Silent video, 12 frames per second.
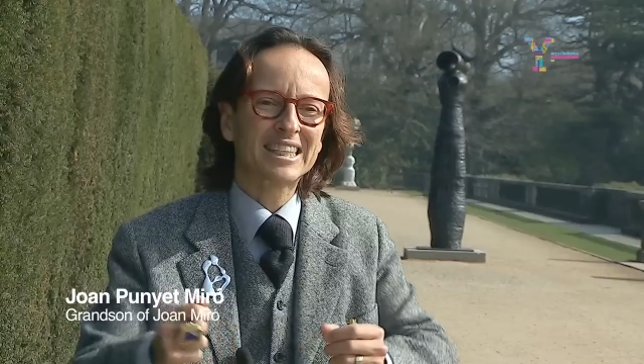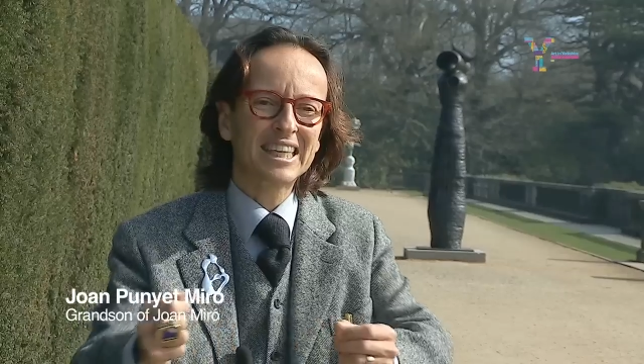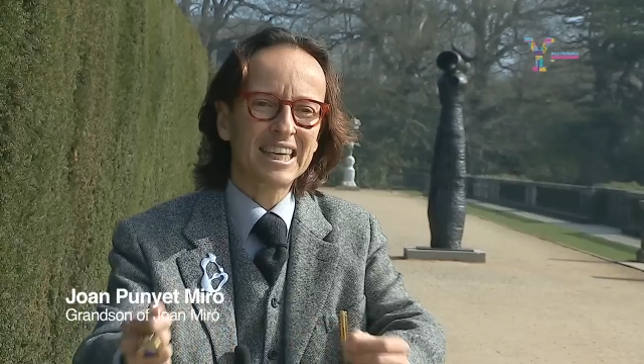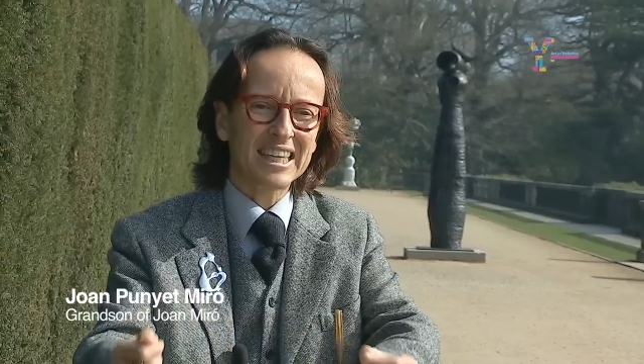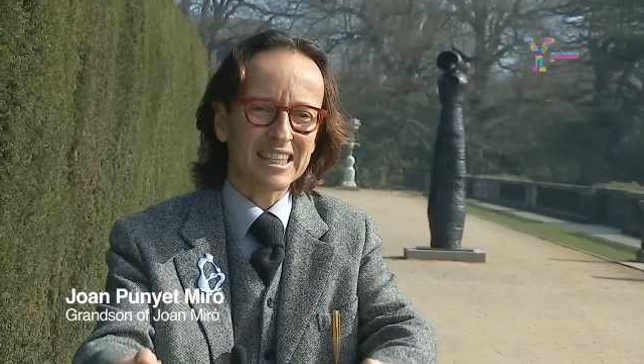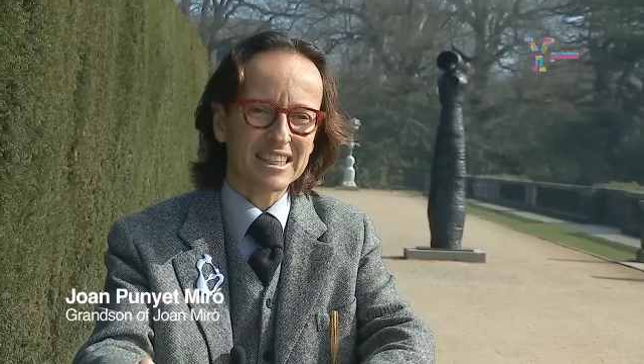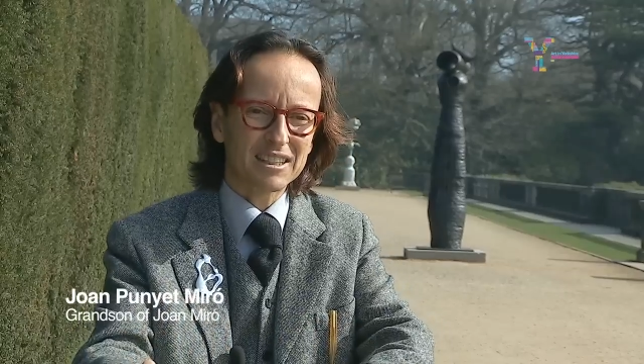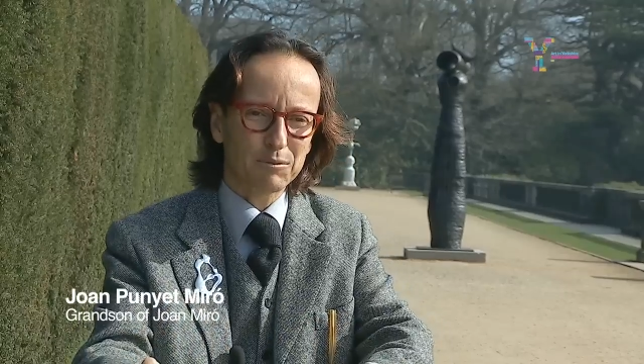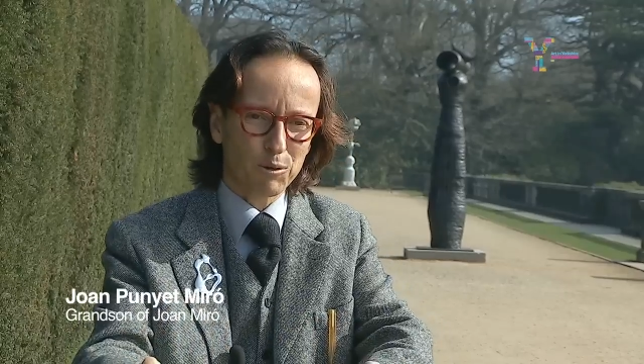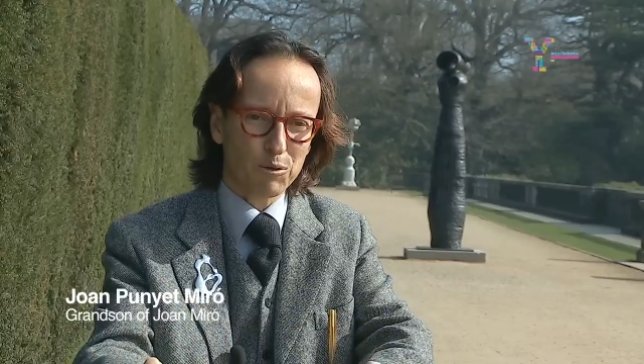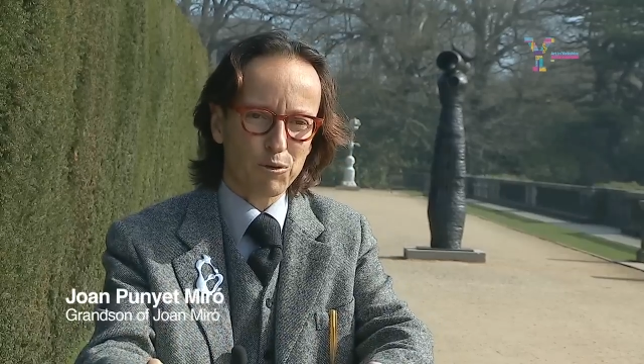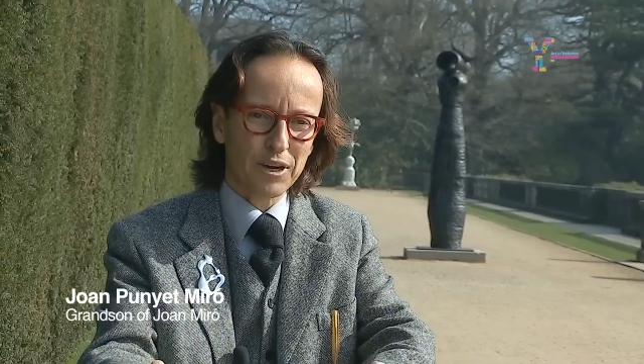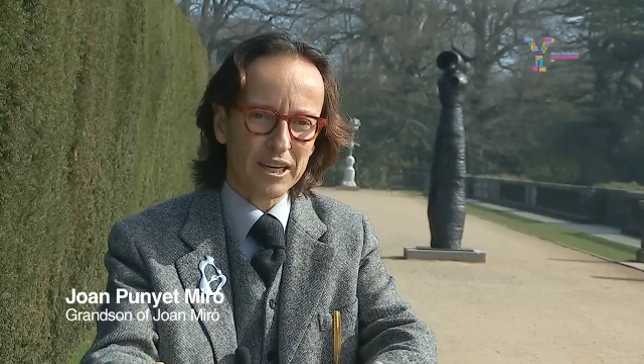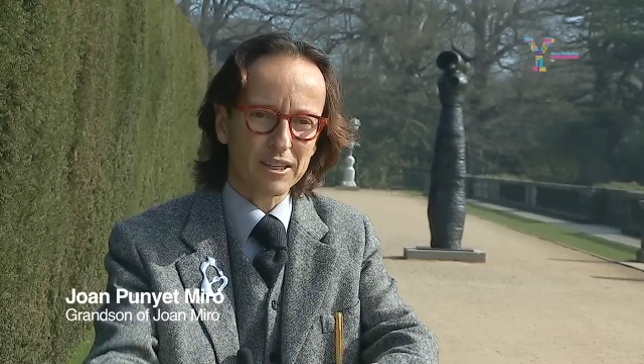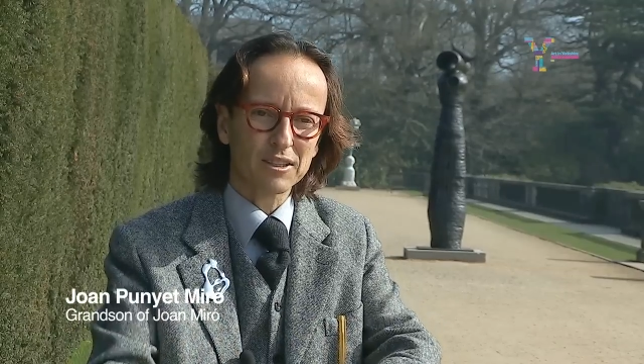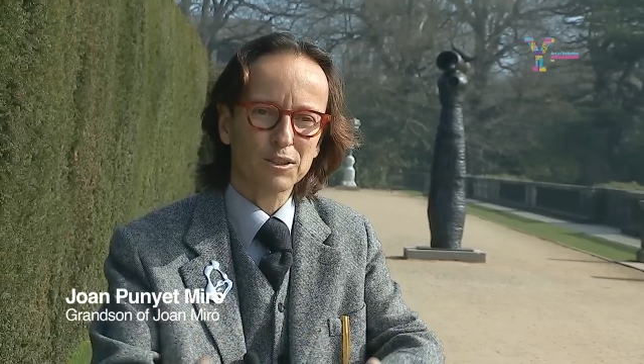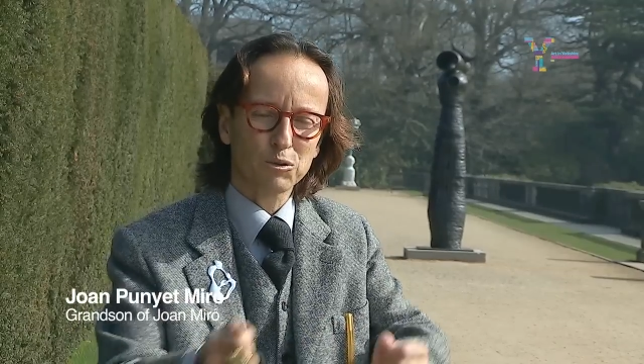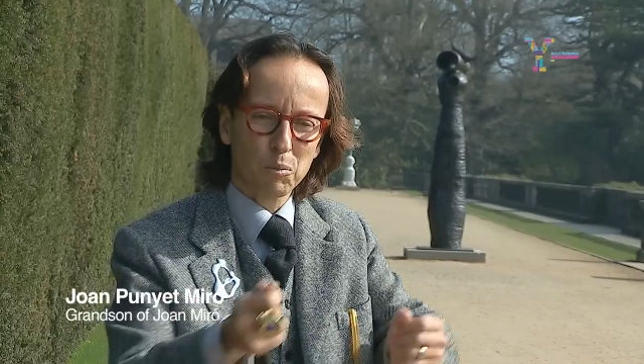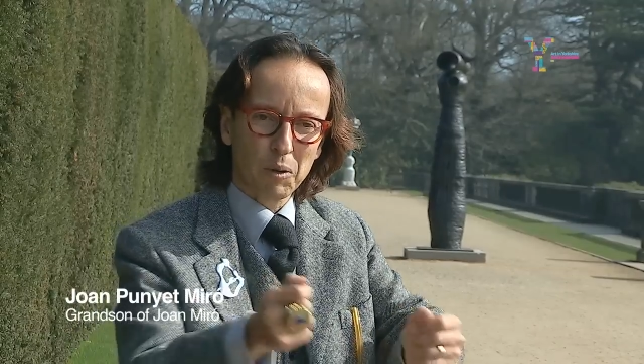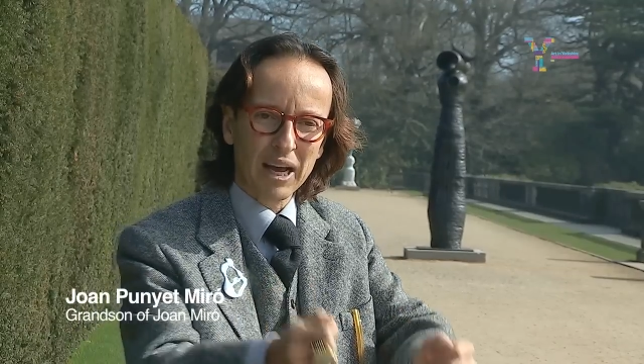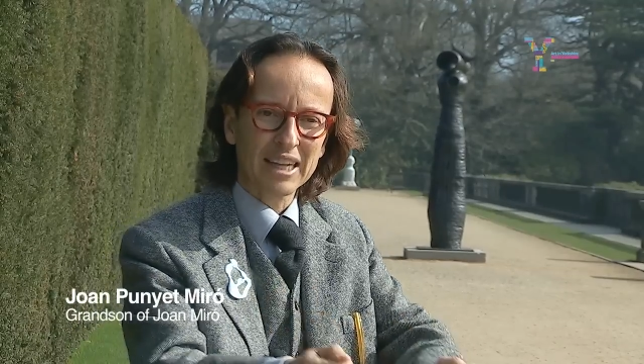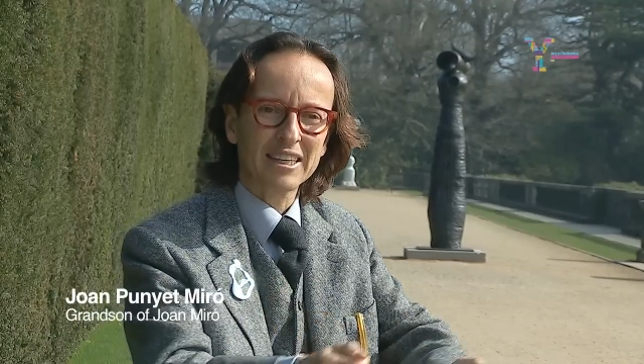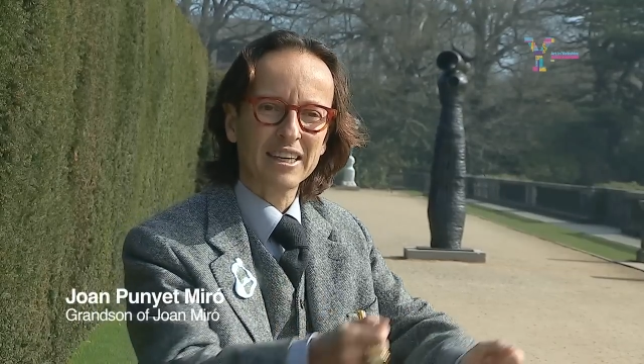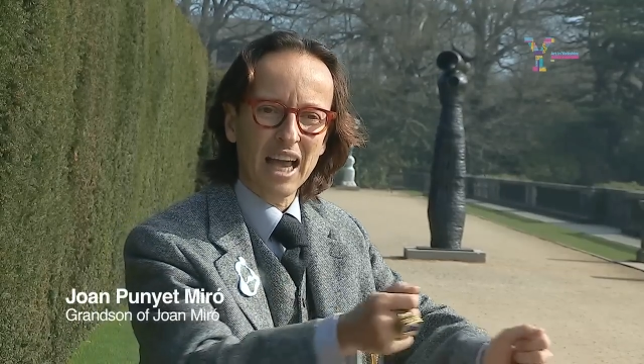seeds for free to
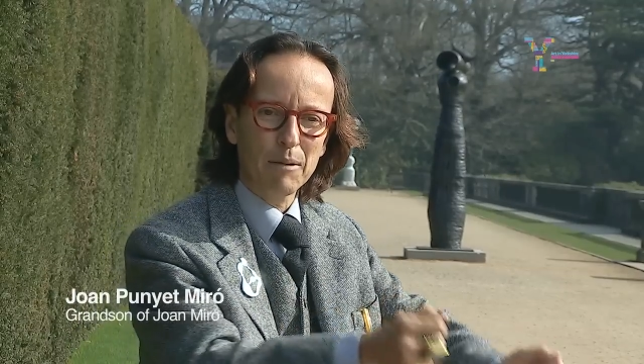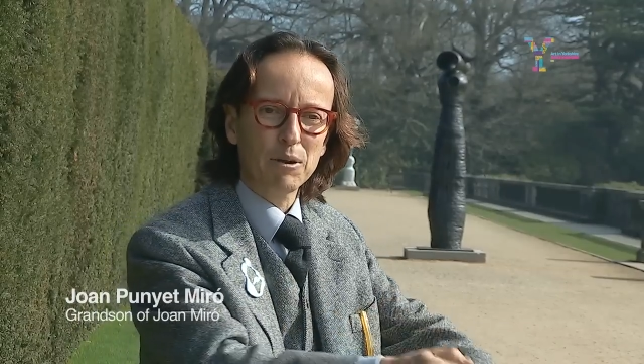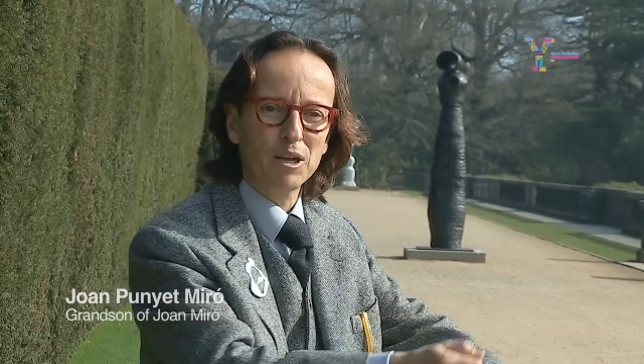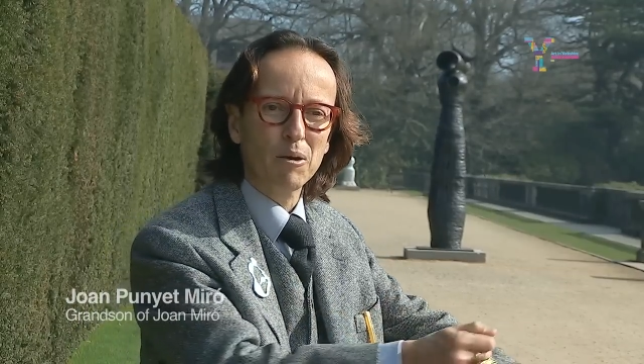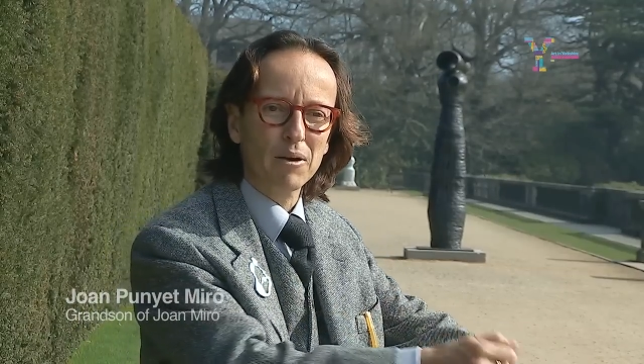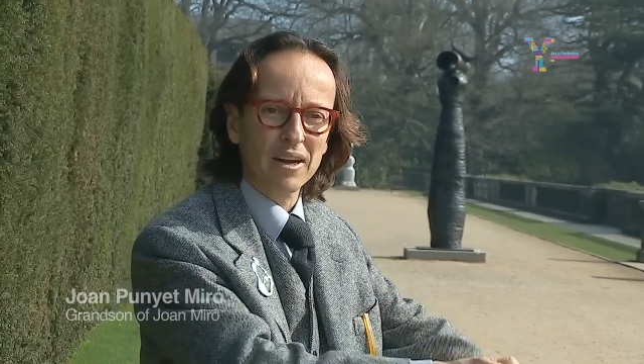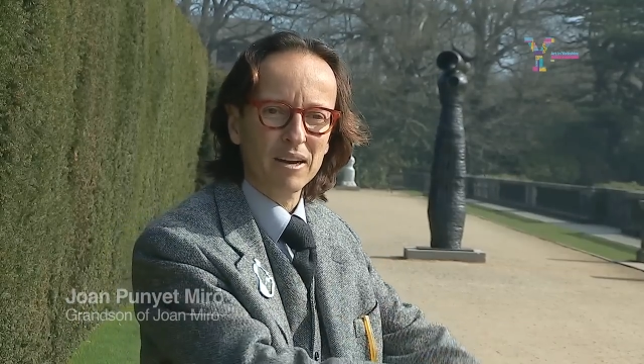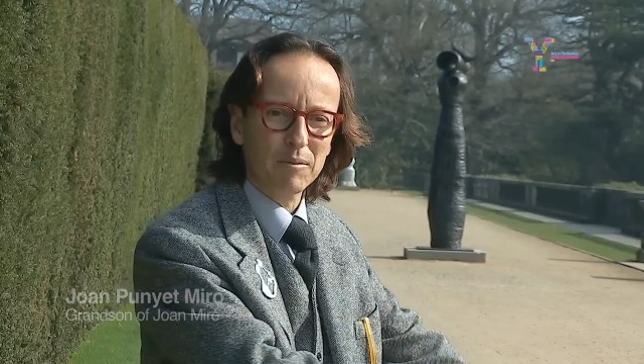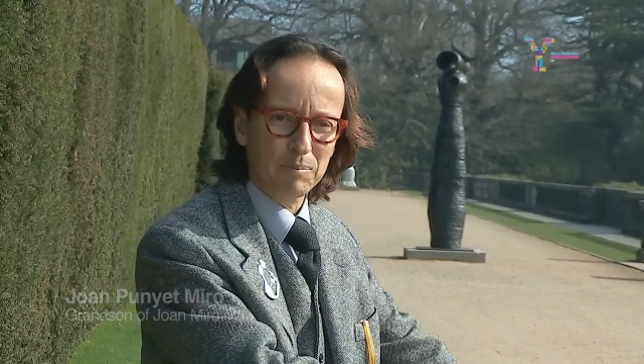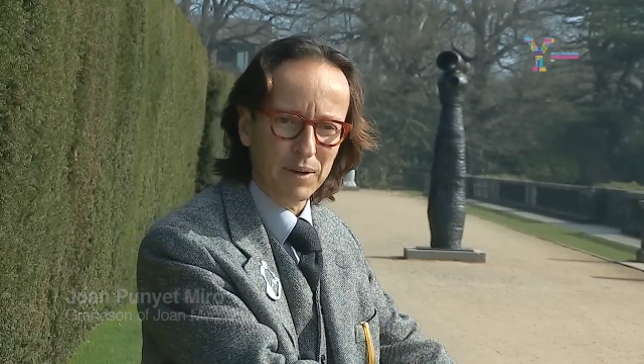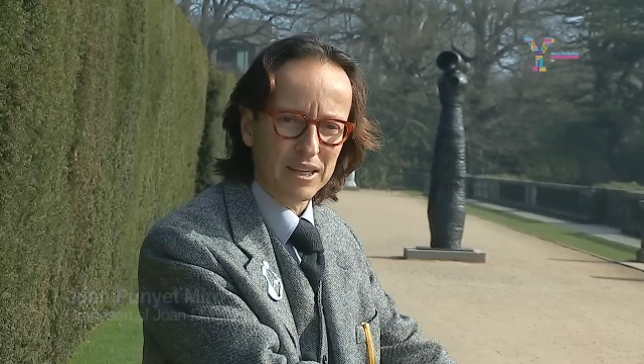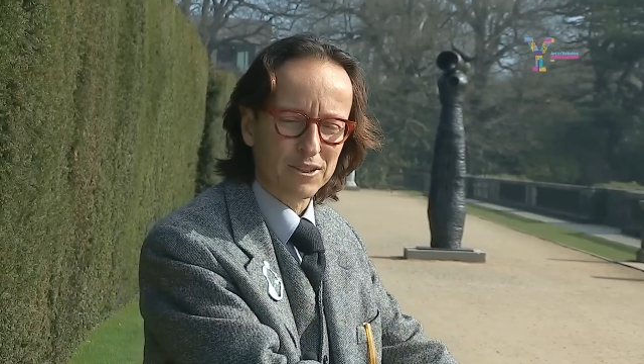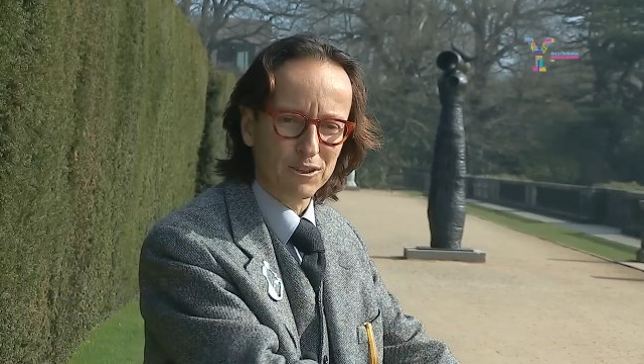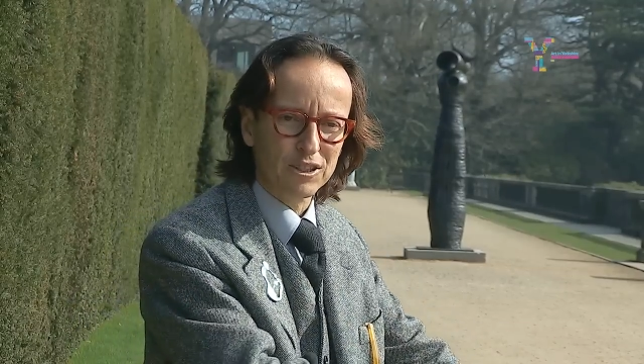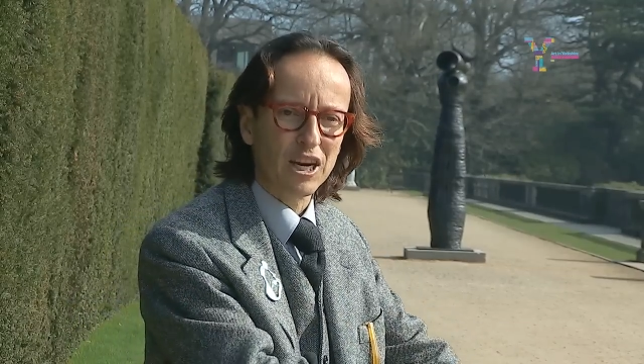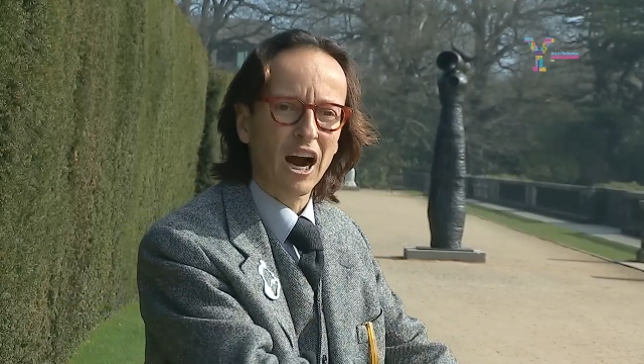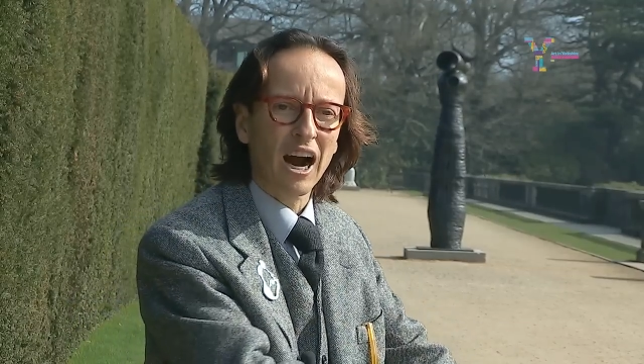plant in every other person's